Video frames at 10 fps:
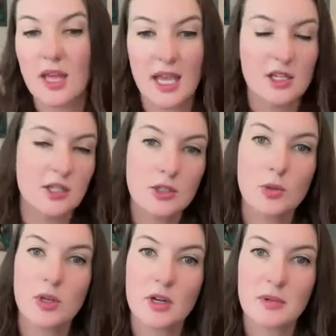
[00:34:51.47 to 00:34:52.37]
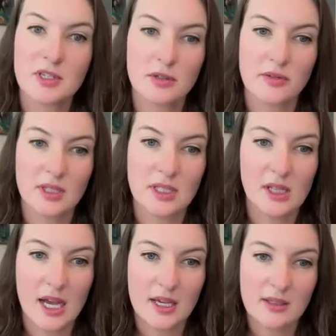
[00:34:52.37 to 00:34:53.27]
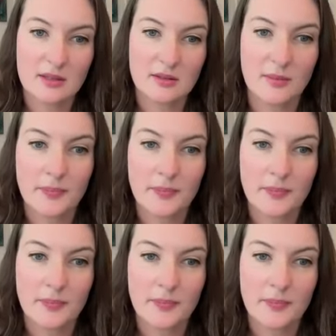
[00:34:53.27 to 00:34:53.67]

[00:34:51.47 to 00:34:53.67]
the agents who are going to be serving the clients.